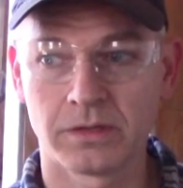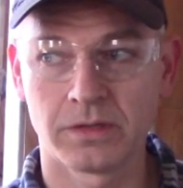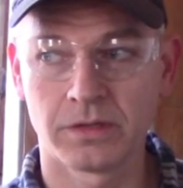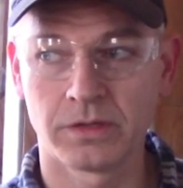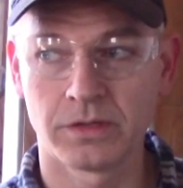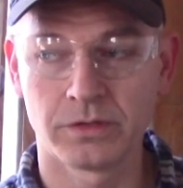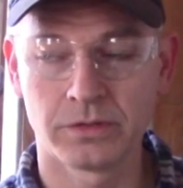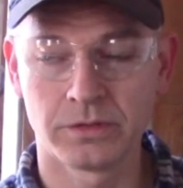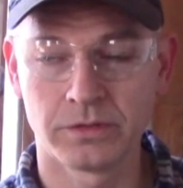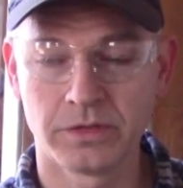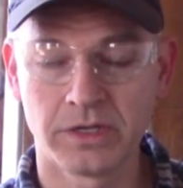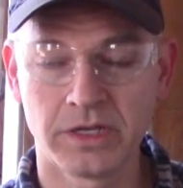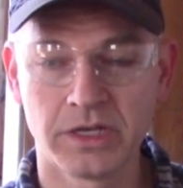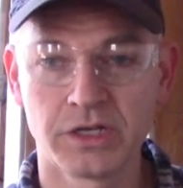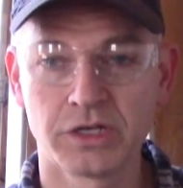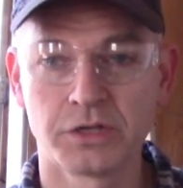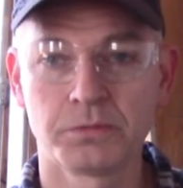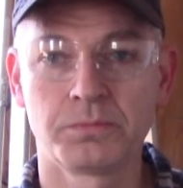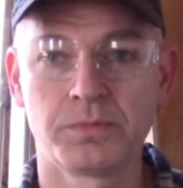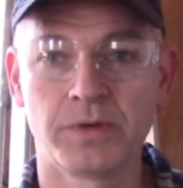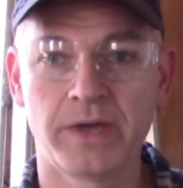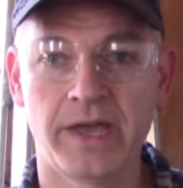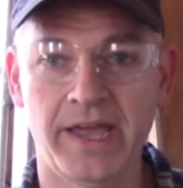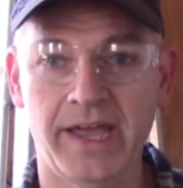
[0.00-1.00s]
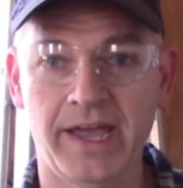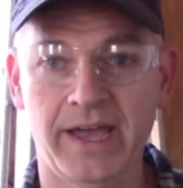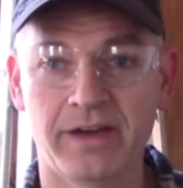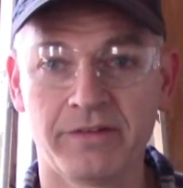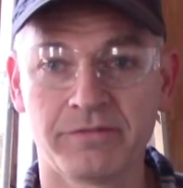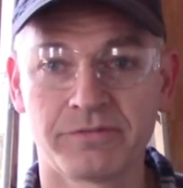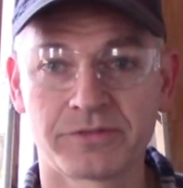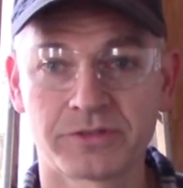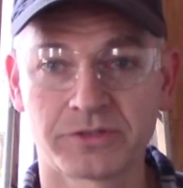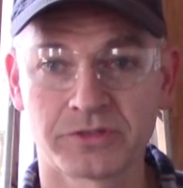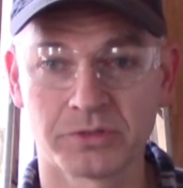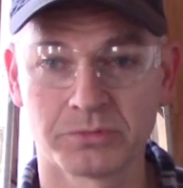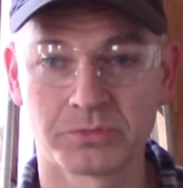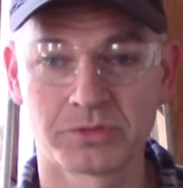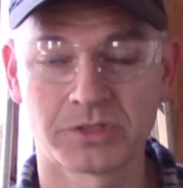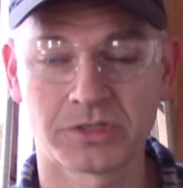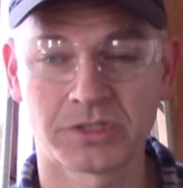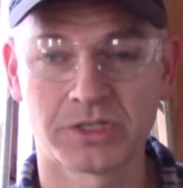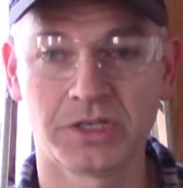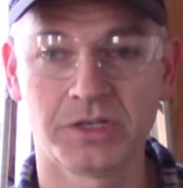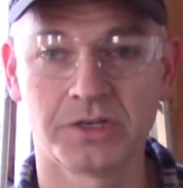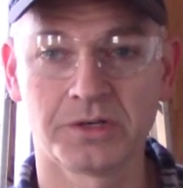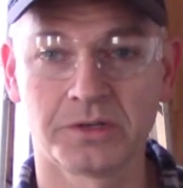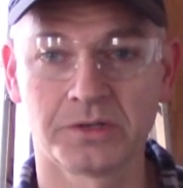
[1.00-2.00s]
You need to have some
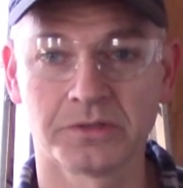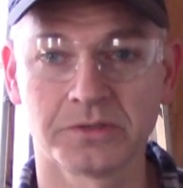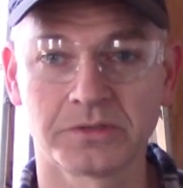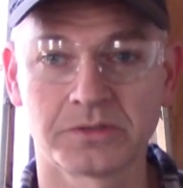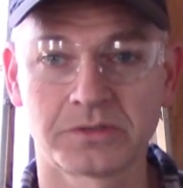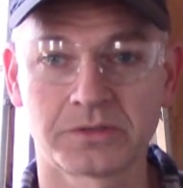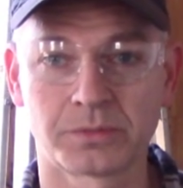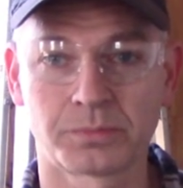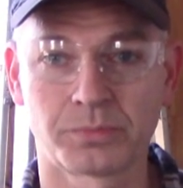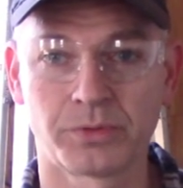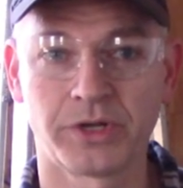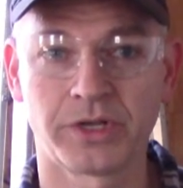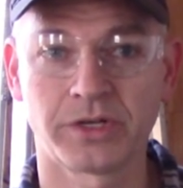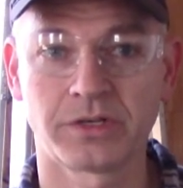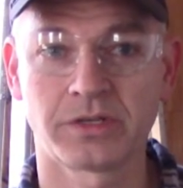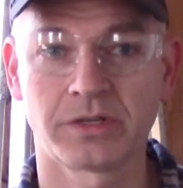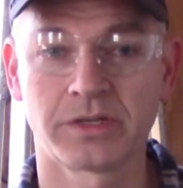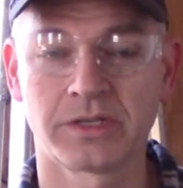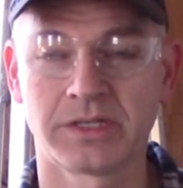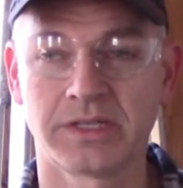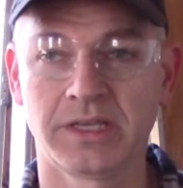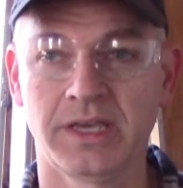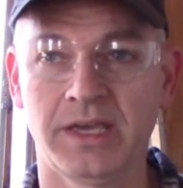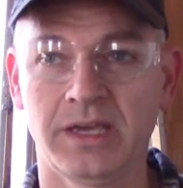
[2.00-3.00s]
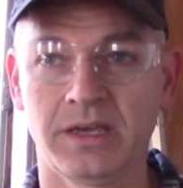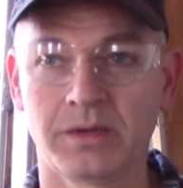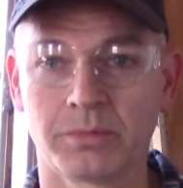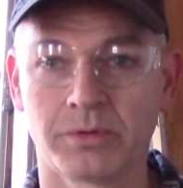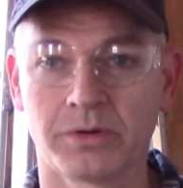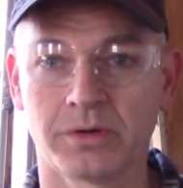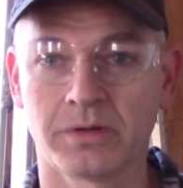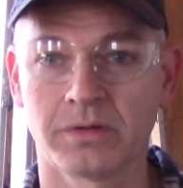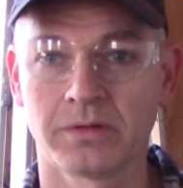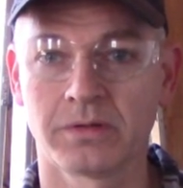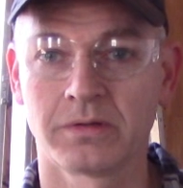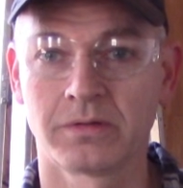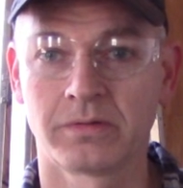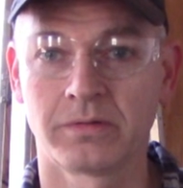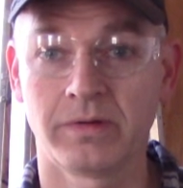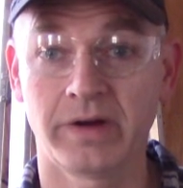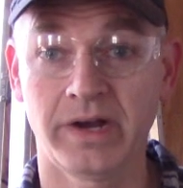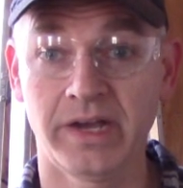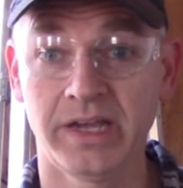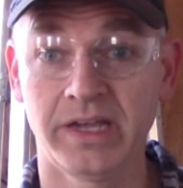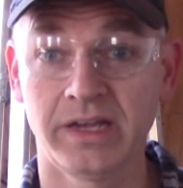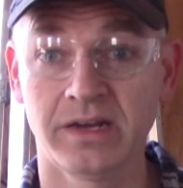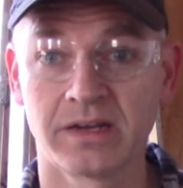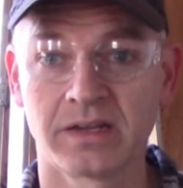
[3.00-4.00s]
skills to bring to the table,
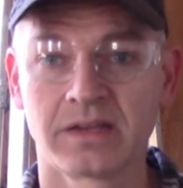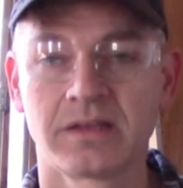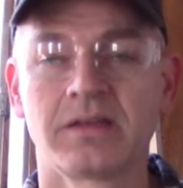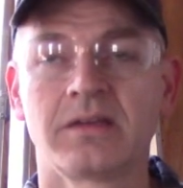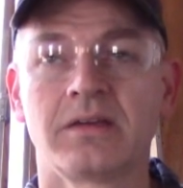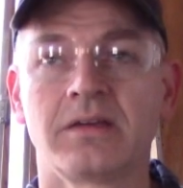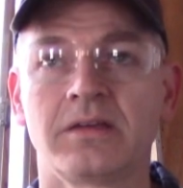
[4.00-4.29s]
right?